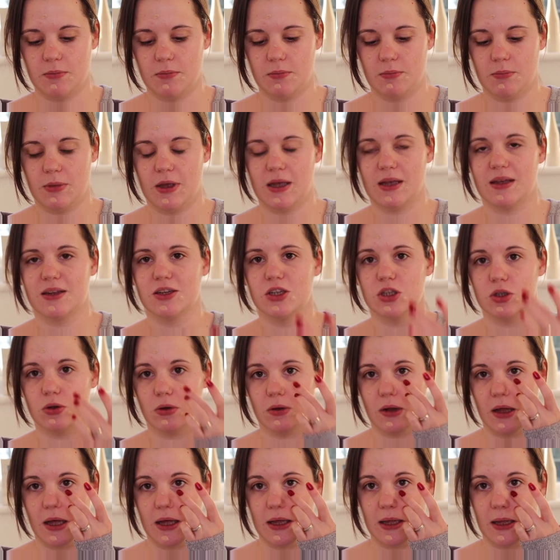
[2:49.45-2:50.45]
making sure
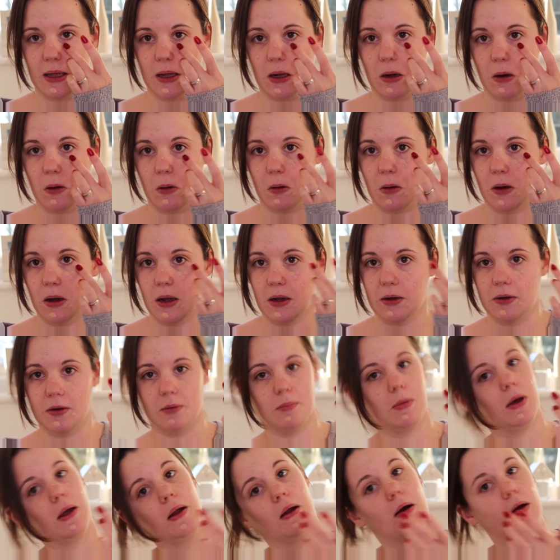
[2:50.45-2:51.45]
that I get a lot under
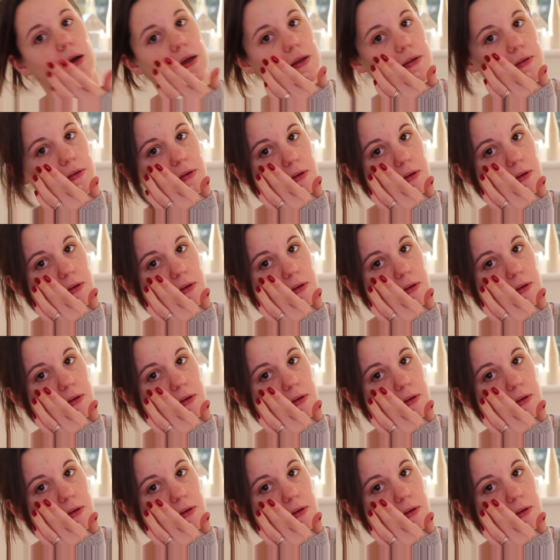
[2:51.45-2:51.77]
my eyes